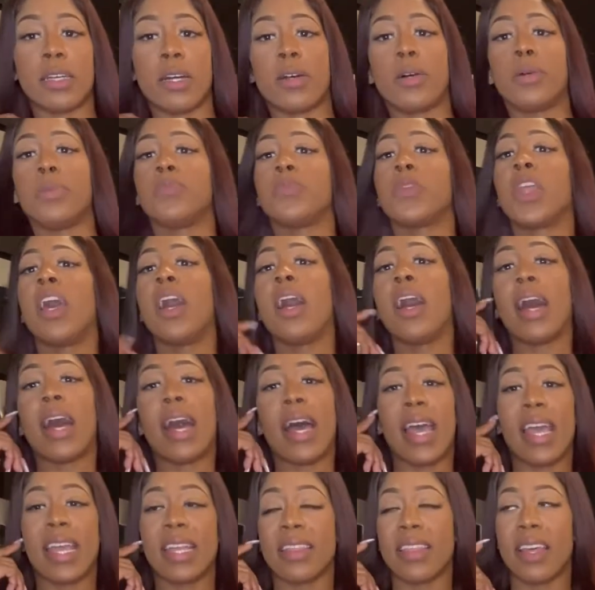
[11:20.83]
So
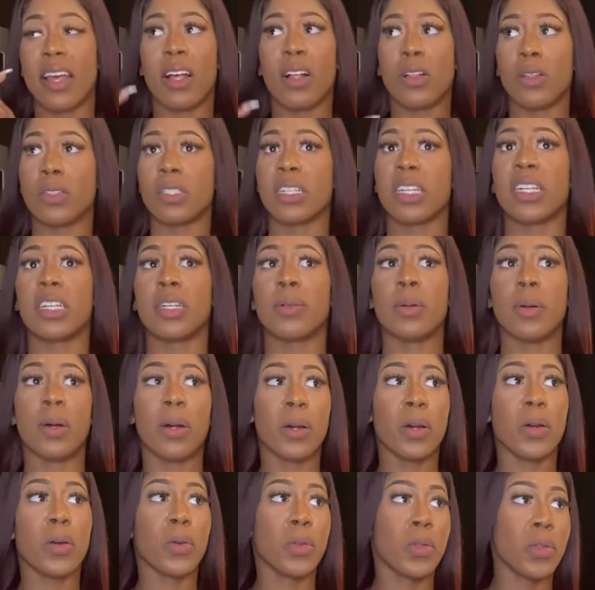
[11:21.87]
I hate that whole term,
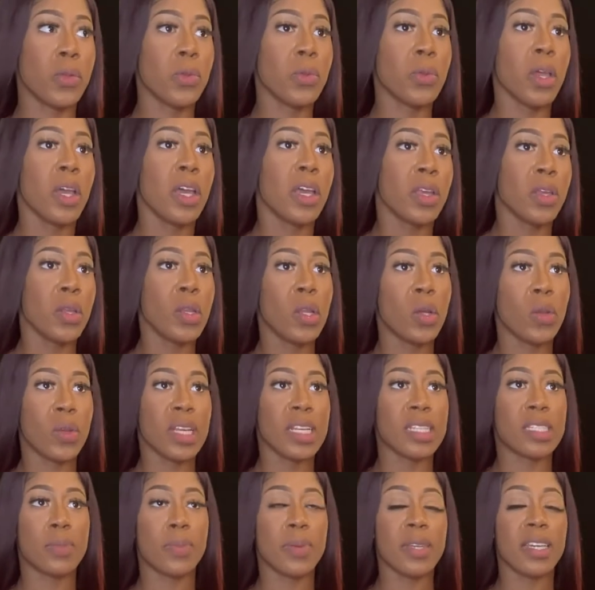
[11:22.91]
oh, you don't
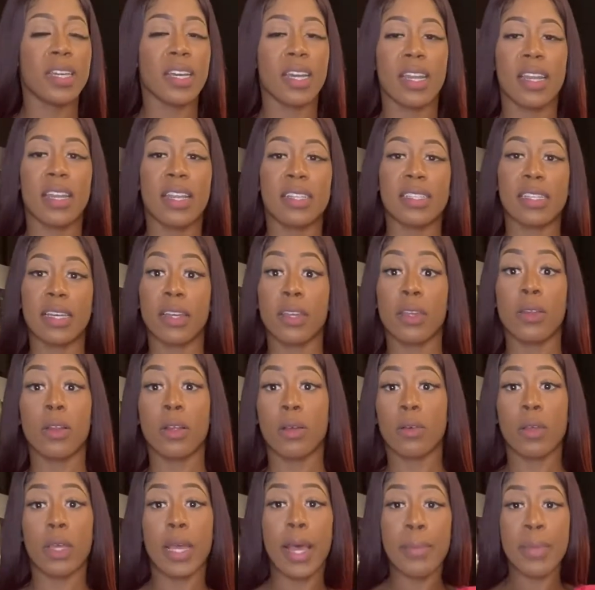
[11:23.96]
need to be cutting this out.
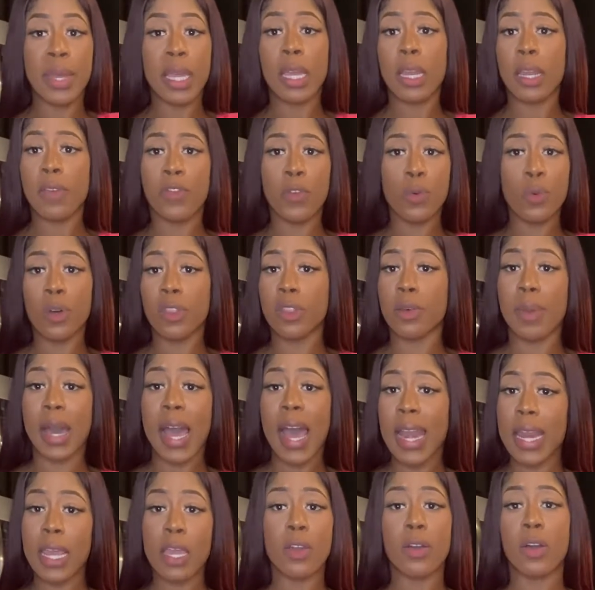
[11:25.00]
If you want the
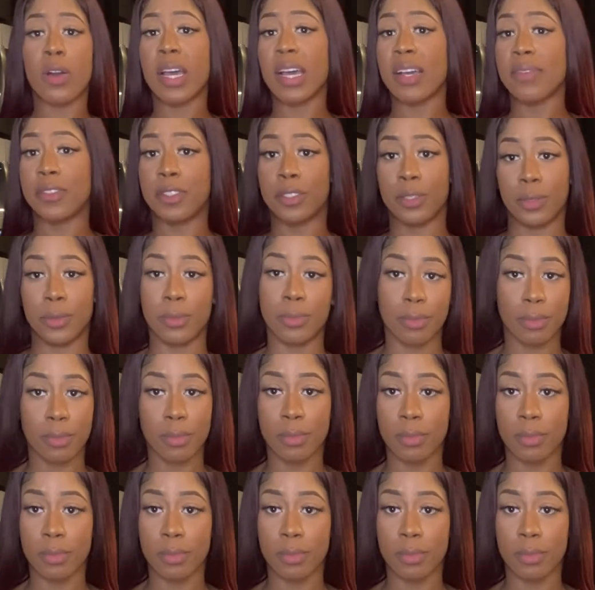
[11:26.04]
body, you're gonna have to.